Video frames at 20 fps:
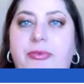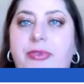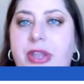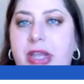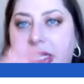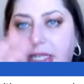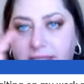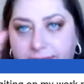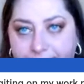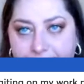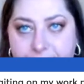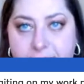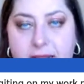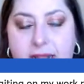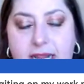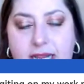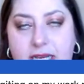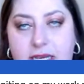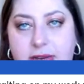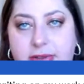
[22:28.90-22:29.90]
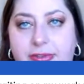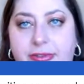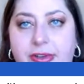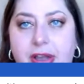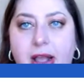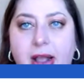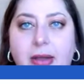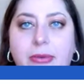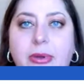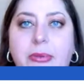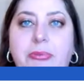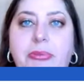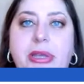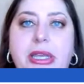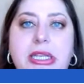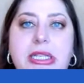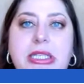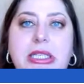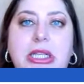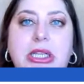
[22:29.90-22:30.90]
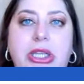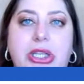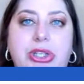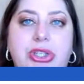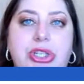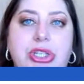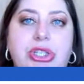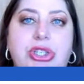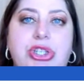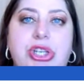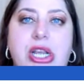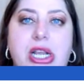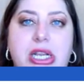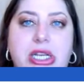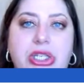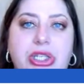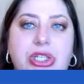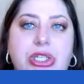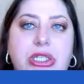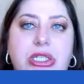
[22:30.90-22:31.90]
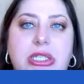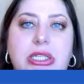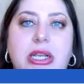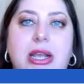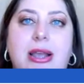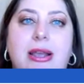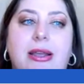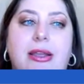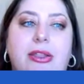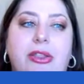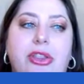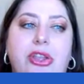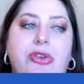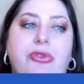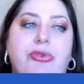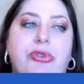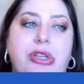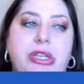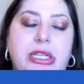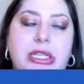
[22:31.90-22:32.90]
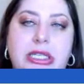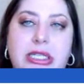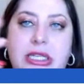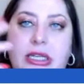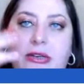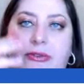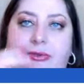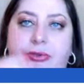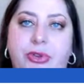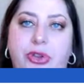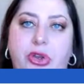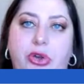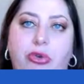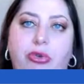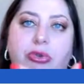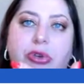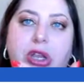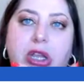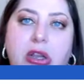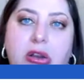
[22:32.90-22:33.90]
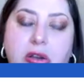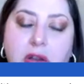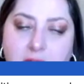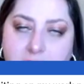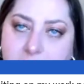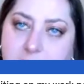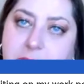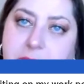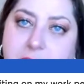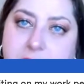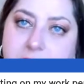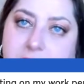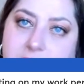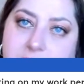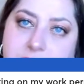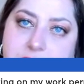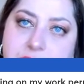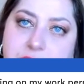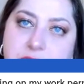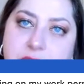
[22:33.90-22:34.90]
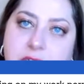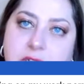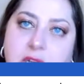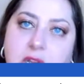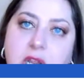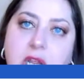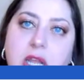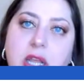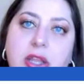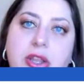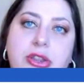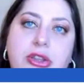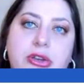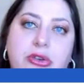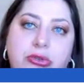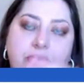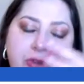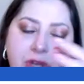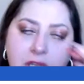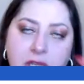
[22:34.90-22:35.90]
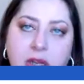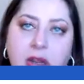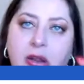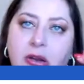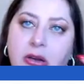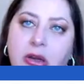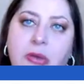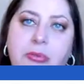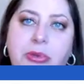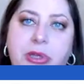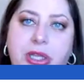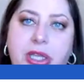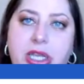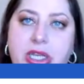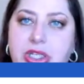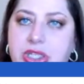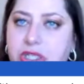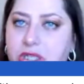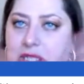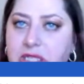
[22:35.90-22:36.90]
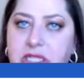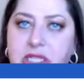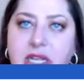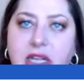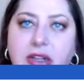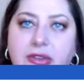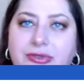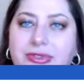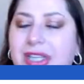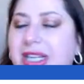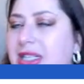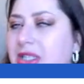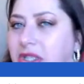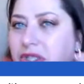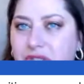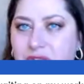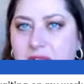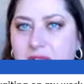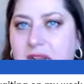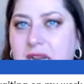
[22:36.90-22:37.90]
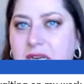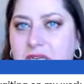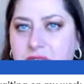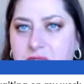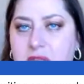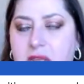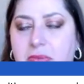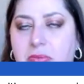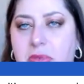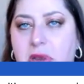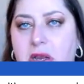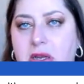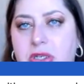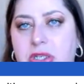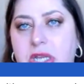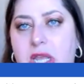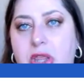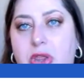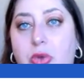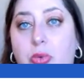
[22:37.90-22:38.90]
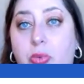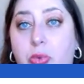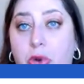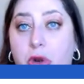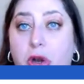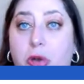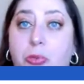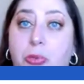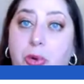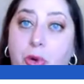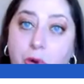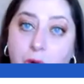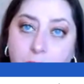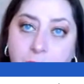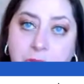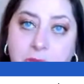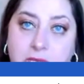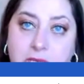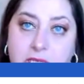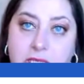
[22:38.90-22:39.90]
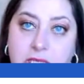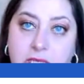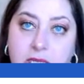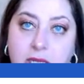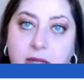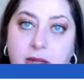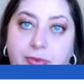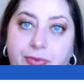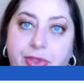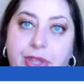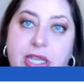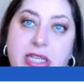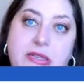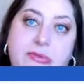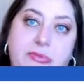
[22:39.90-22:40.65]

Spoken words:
it's fine. VAWA basically just changes the reason for the green card application. The green card application itself doesn't change that much, and the work permit is